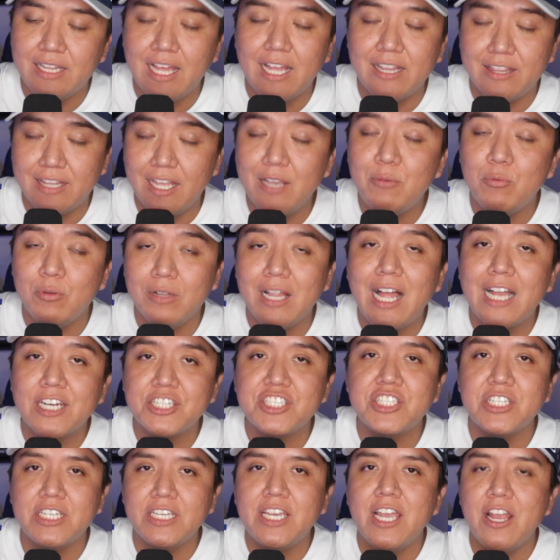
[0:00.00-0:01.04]
that they will
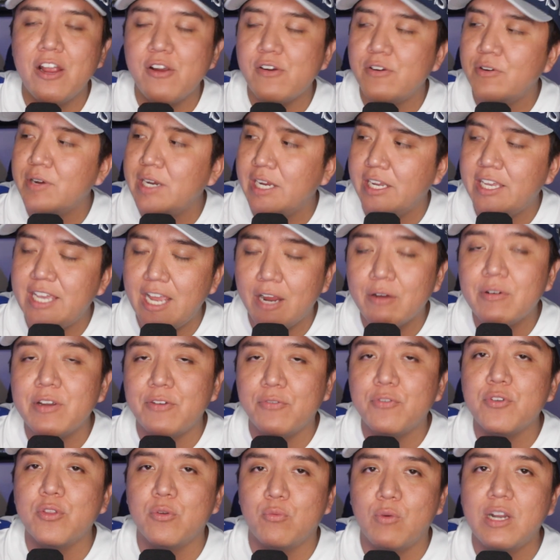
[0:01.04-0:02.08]
actually carry
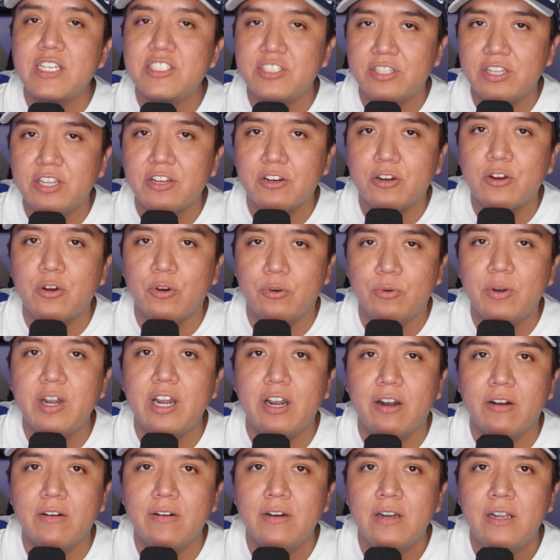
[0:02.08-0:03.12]
for the rest of their
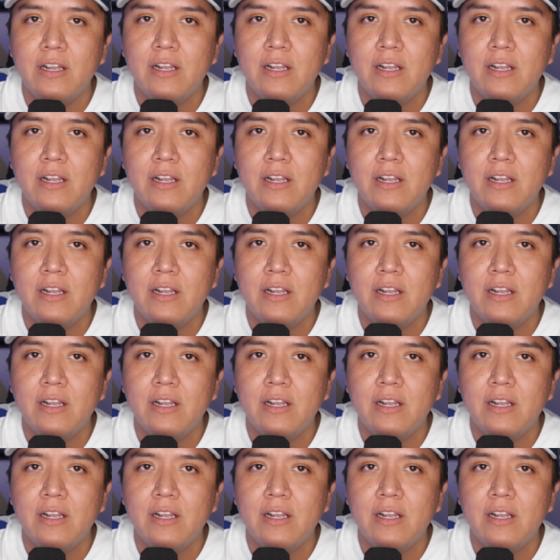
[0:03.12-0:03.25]
career.